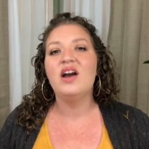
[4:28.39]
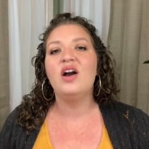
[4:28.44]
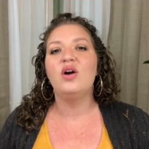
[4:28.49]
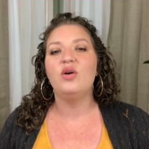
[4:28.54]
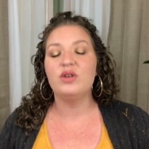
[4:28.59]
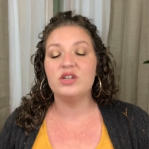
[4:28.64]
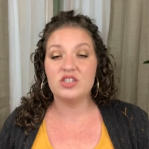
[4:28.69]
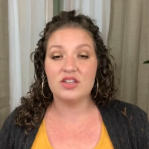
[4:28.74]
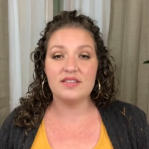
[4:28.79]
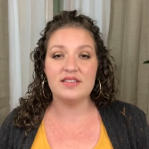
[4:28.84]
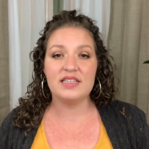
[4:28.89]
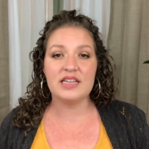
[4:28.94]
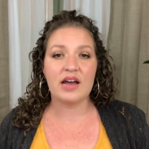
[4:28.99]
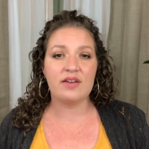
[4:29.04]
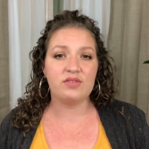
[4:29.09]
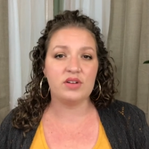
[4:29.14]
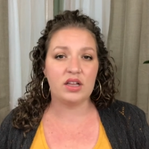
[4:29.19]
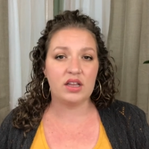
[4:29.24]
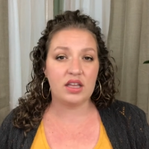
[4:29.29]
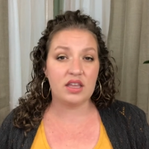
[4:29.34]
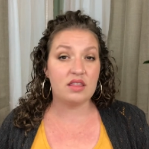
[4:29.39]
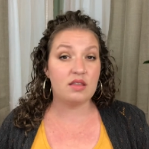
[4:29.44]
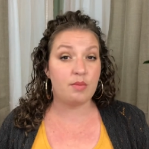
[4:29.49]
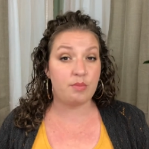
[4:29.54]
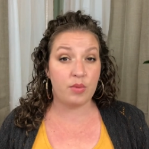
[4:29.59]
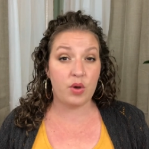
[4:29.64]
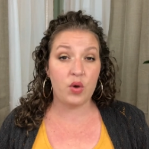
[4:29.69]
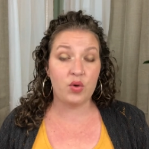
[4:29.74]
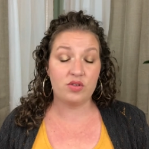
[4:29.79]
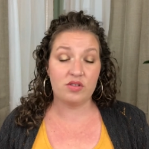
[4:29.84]
which is definitely the
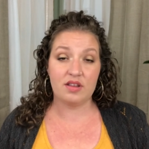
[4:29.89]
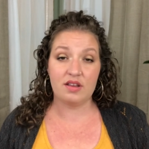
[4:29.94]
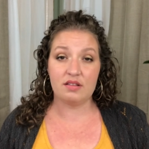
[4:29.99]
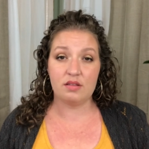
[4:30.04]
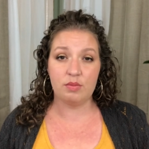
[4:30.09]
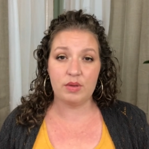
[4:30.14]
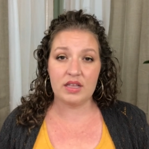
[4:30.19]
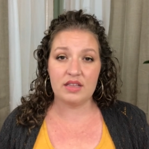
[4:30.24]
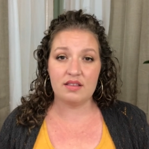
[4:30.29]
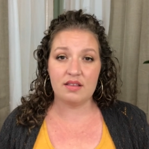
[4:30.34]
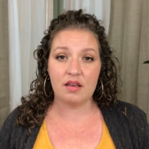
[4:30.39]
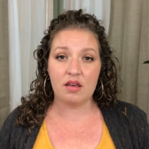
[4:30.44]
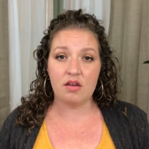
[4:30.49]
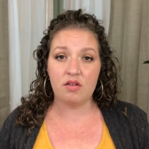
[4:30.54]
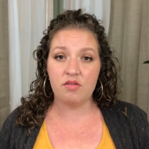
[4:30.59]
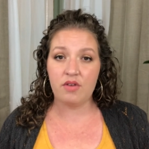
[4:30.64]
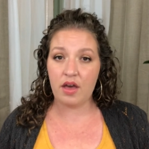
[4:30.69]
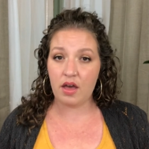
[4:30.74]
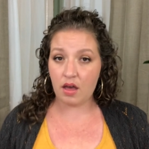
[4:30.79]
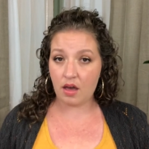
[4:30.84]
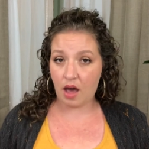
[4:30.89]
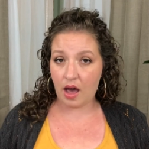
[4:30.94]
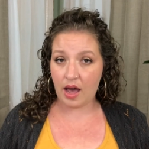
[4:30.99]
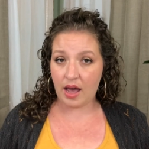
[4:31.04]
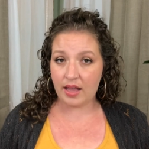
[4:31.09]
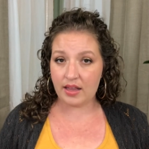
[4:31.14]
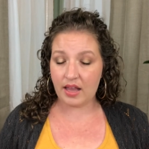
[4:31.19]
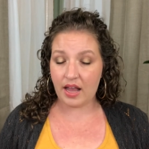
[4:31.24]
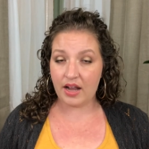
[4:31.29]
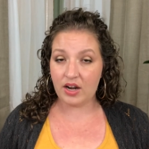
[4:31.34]
most expensive
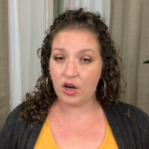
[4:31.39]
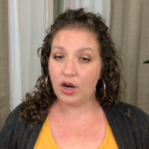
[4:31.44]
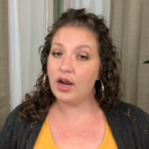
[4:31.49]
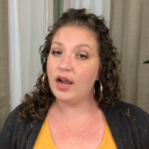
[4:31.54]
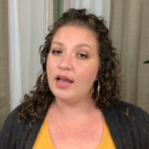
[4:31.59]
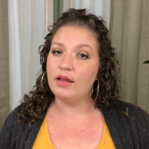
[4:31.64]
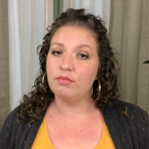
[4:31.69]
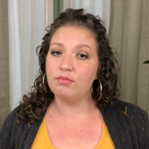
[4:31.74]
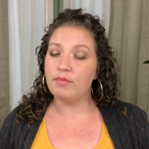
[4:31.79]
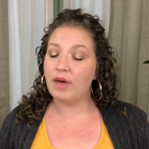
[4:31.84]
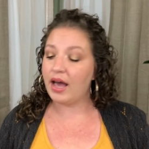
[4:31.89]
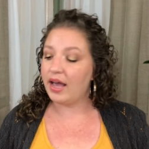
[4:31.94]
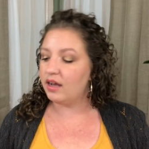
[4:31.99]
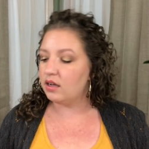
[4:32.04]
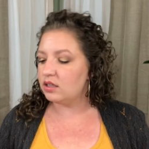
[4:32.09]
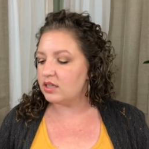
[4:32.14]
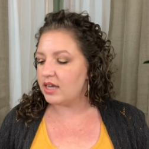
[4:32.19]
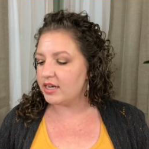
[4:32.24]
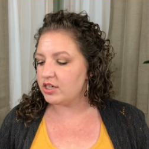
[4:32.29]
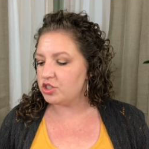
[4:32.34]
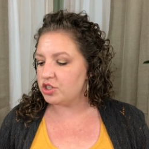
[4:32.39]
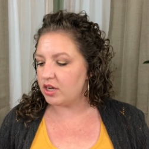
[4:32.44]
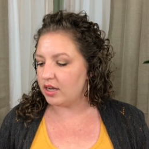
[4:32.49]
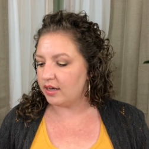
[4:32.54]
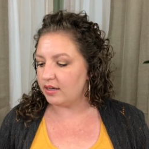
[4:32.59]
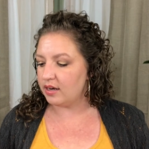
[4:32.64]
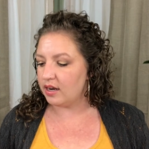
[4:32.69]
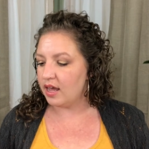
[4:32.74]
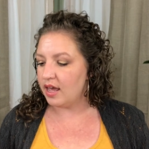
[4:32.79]
highlighter in my collection,